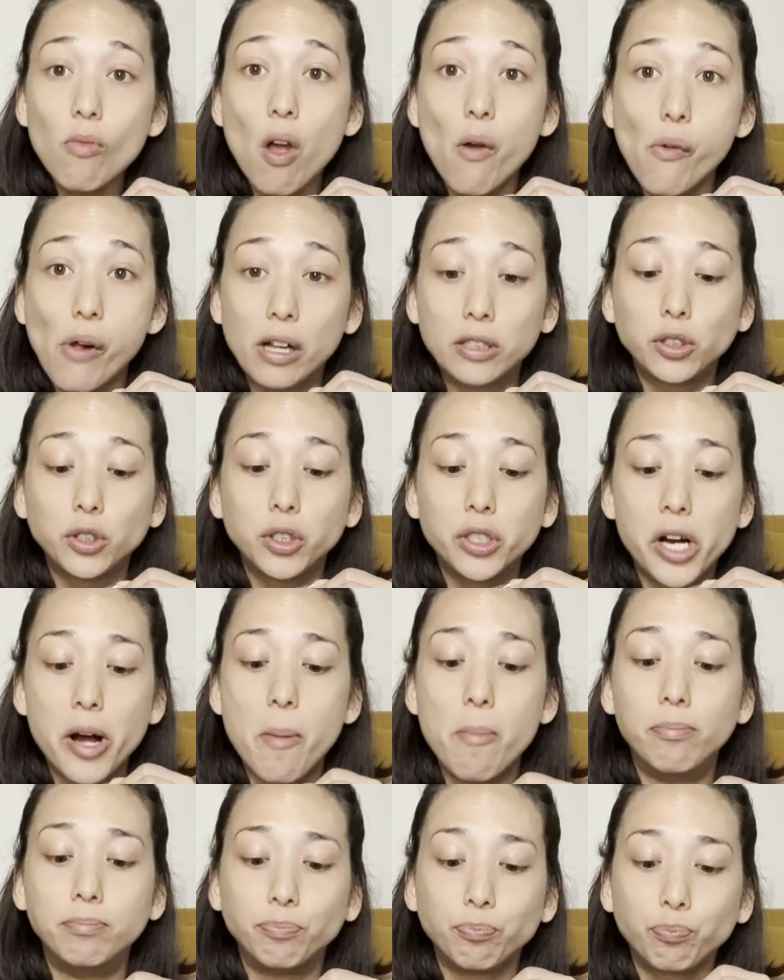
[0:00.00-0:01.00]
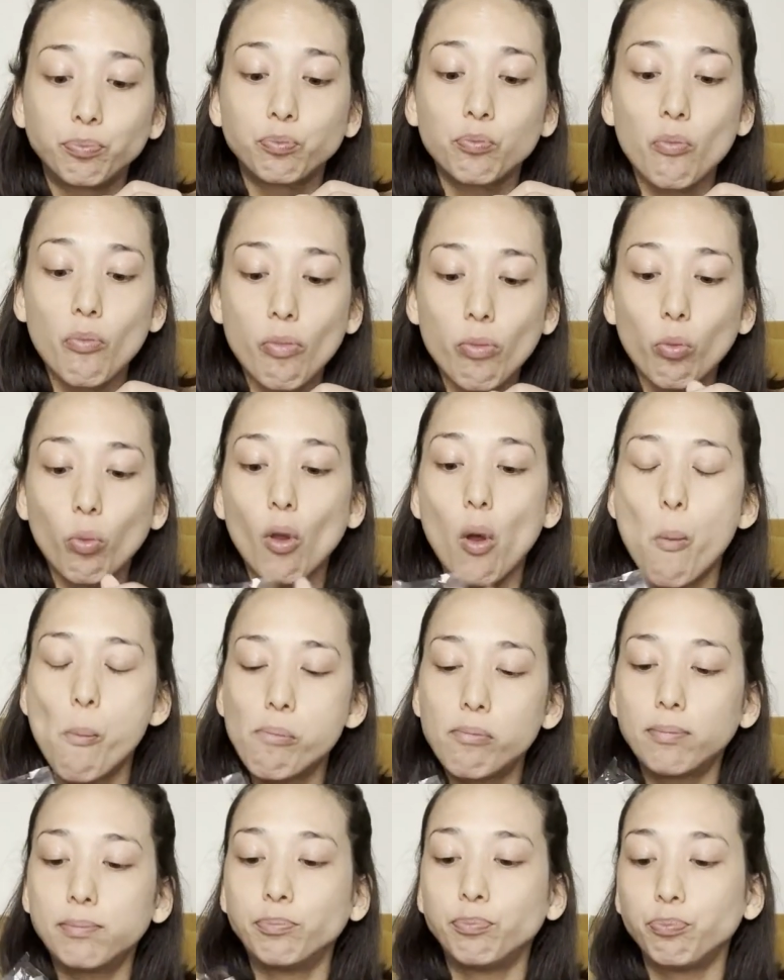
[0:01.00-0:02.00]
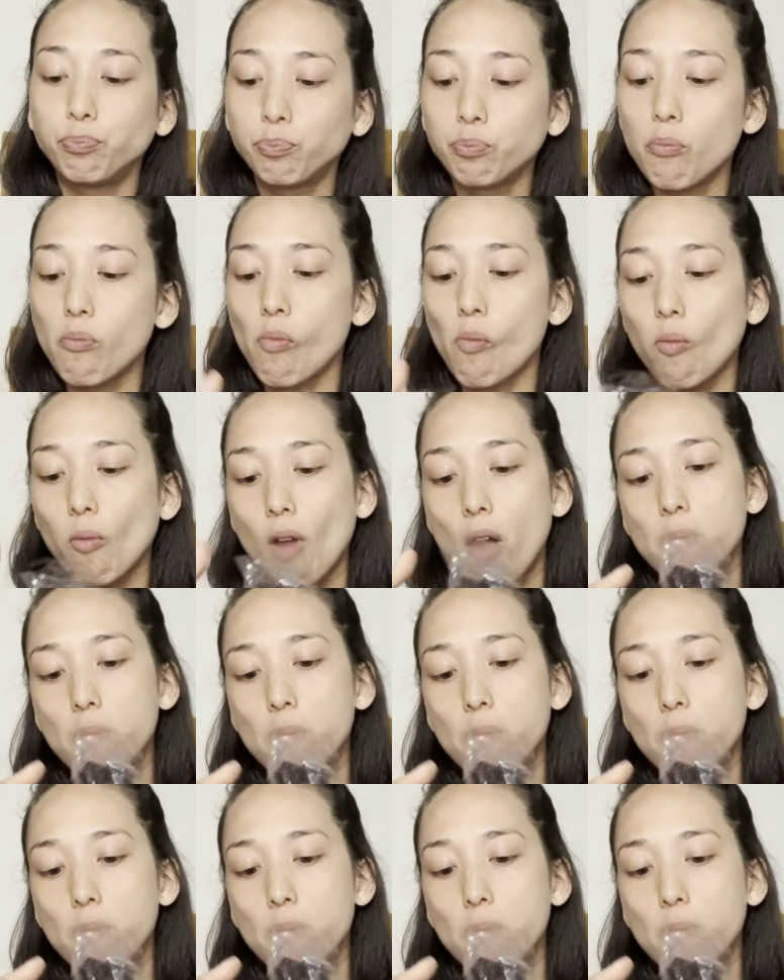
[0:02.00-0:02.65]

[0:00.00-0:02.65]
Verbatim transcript: That's good. Um, mm.